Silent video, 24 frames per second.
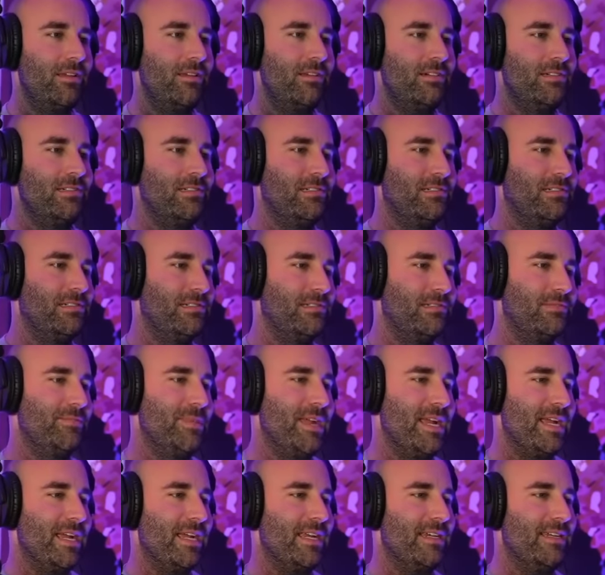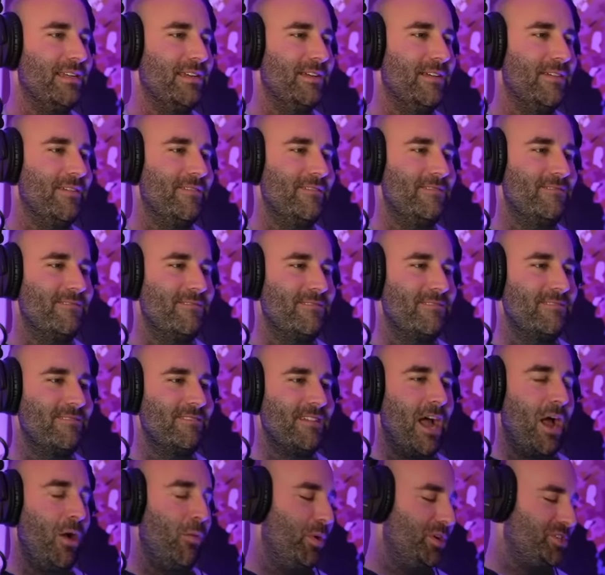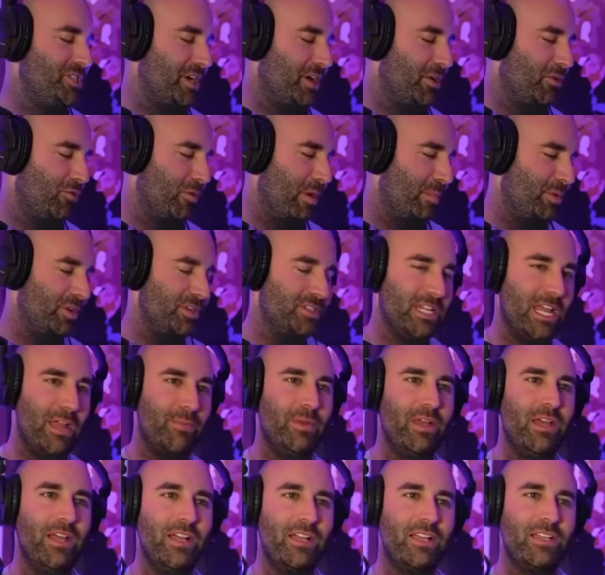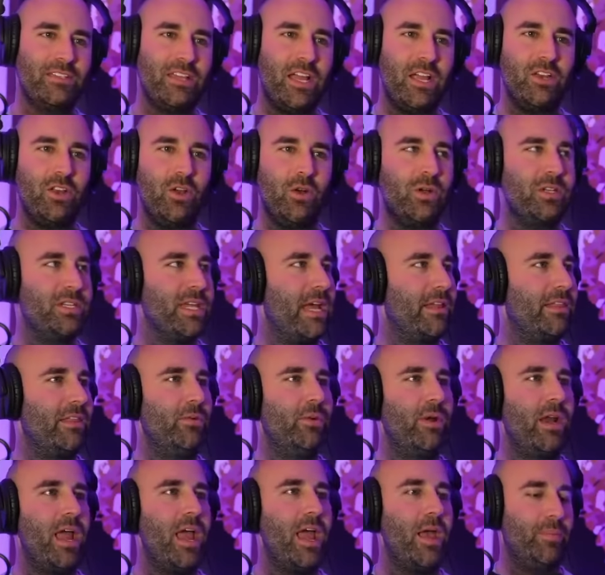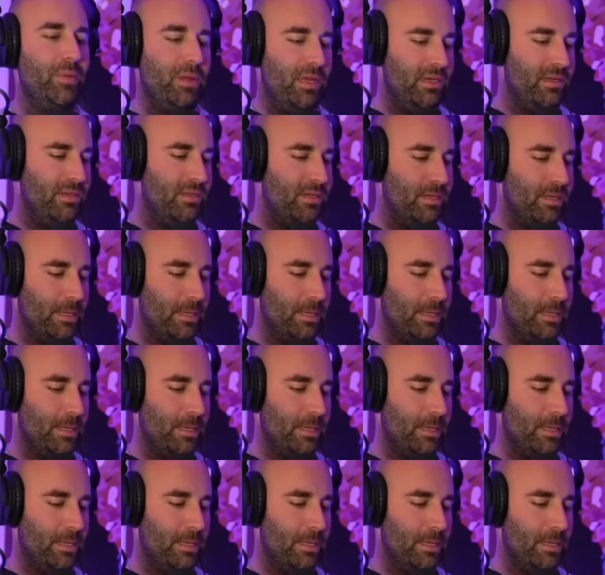Oh, man. I wish I could remember his name, because I knew exactly what happened.